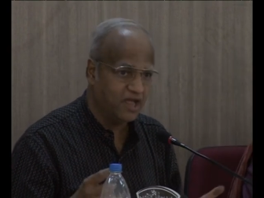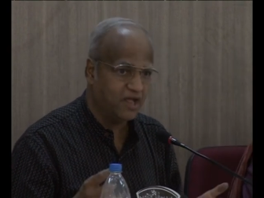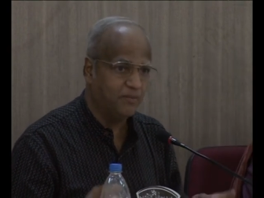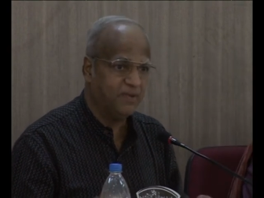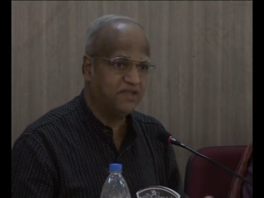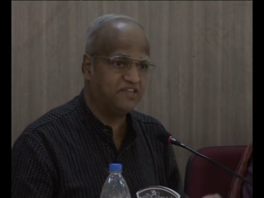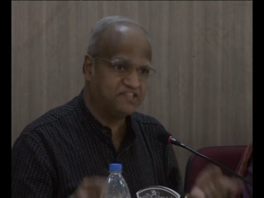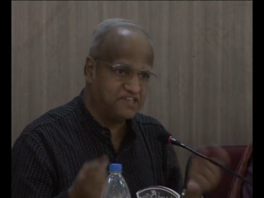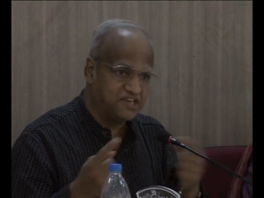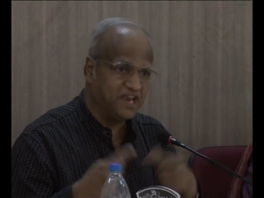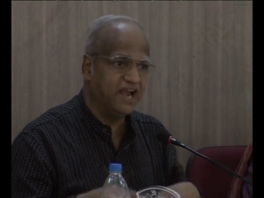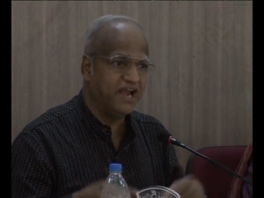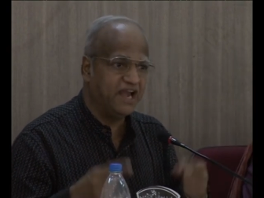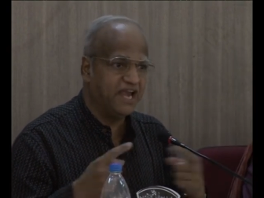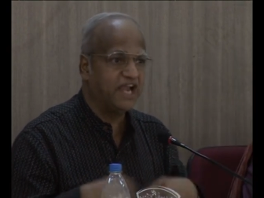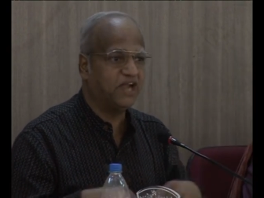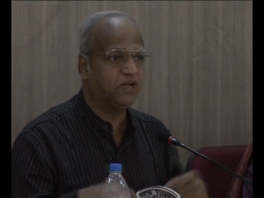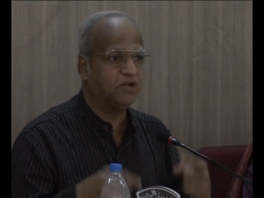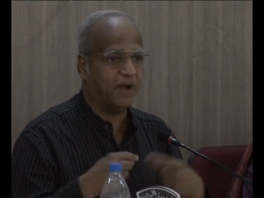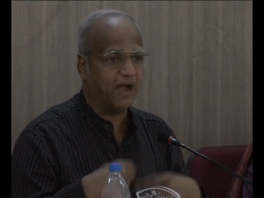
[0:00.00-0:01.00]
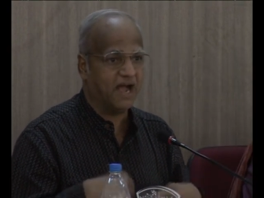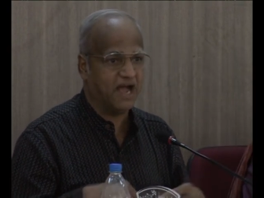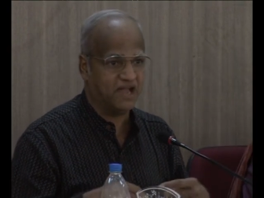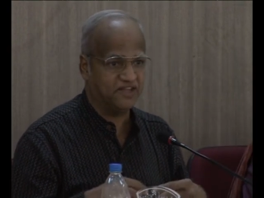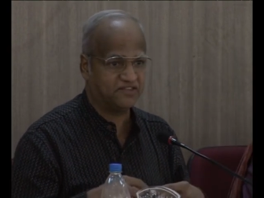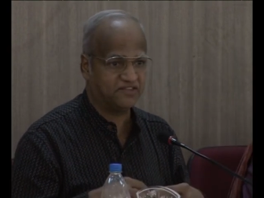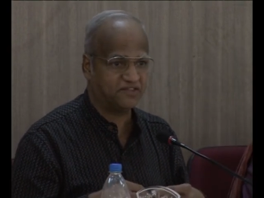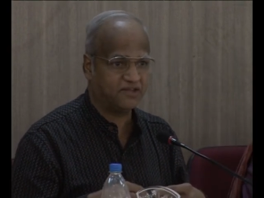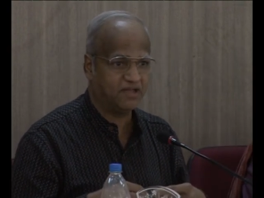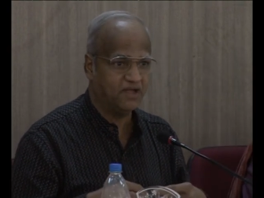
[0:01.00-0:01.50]
we still need to
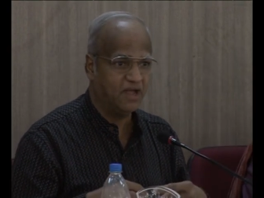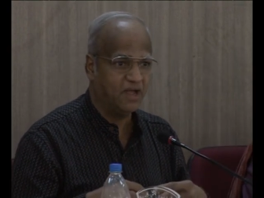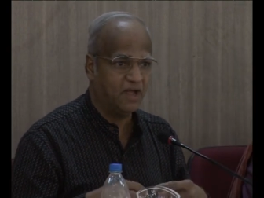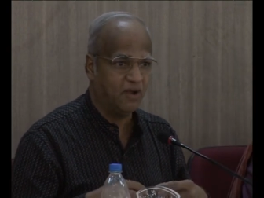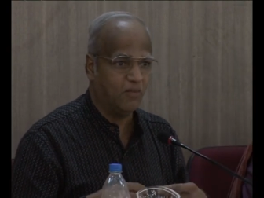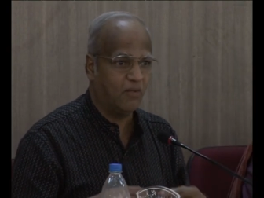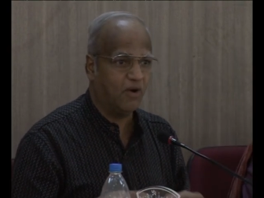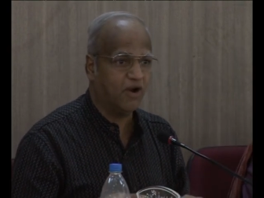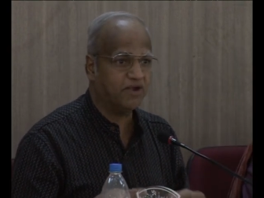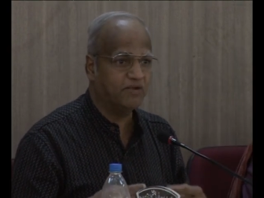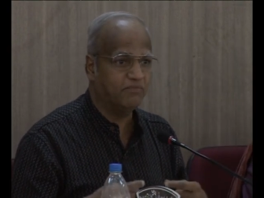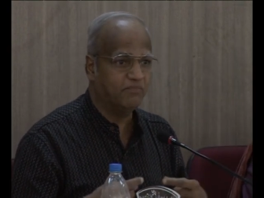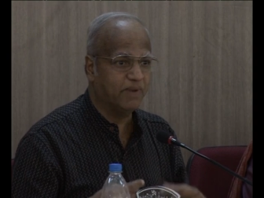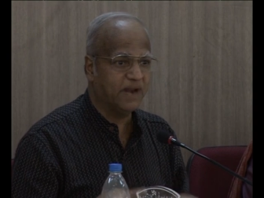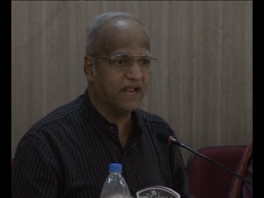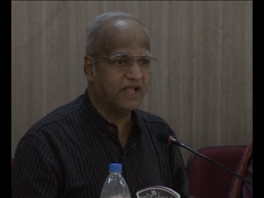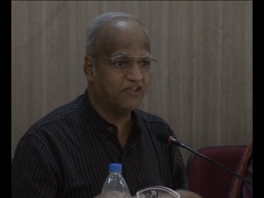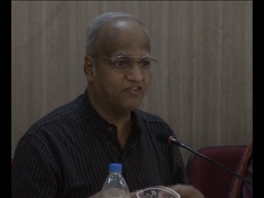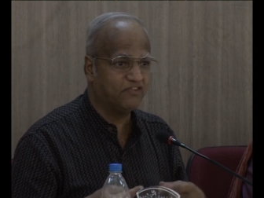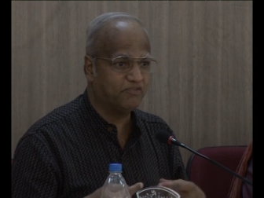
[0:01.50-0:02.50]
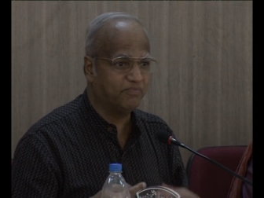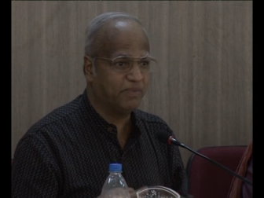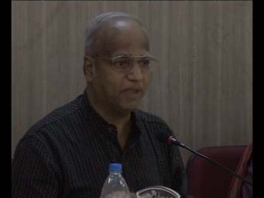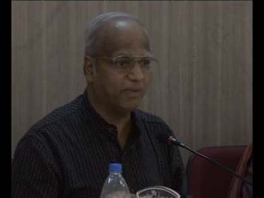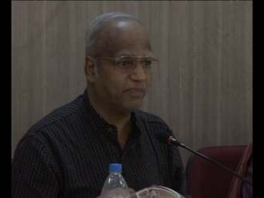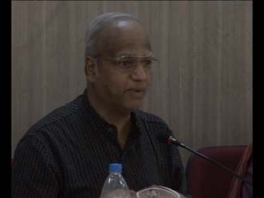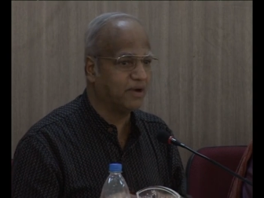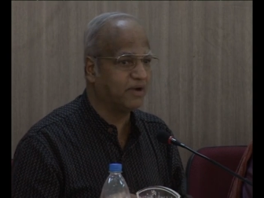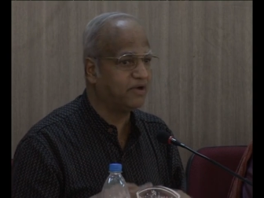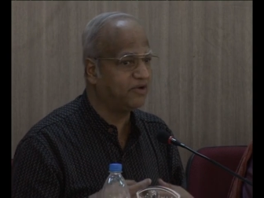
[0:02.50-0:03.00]
ask what brings
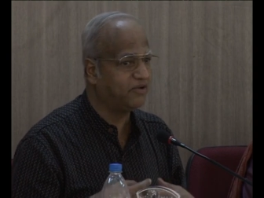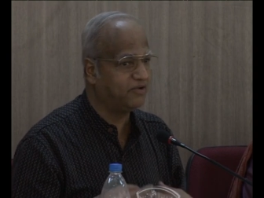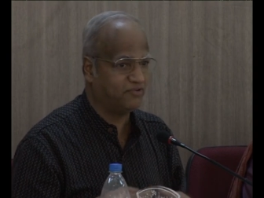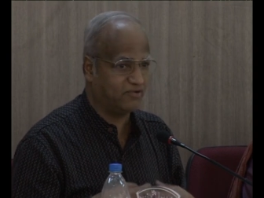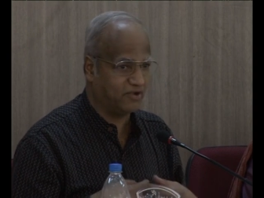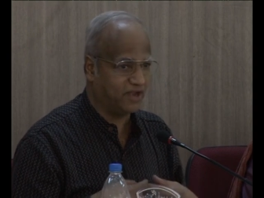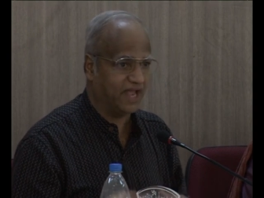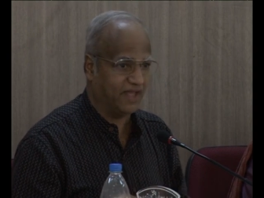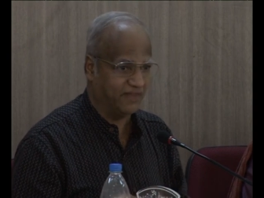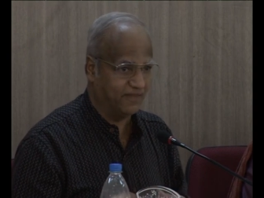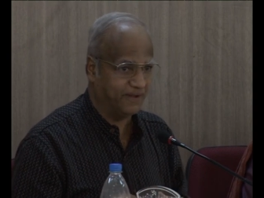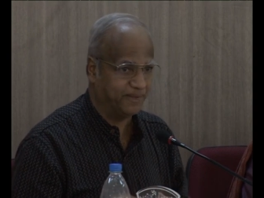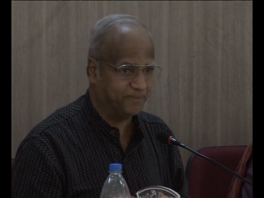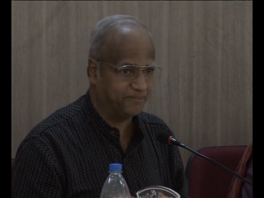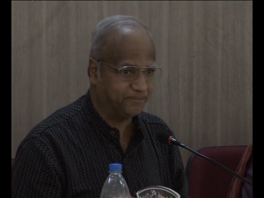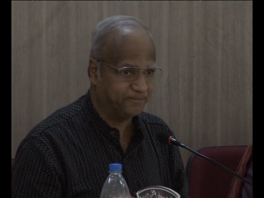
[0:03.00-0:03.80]
people together.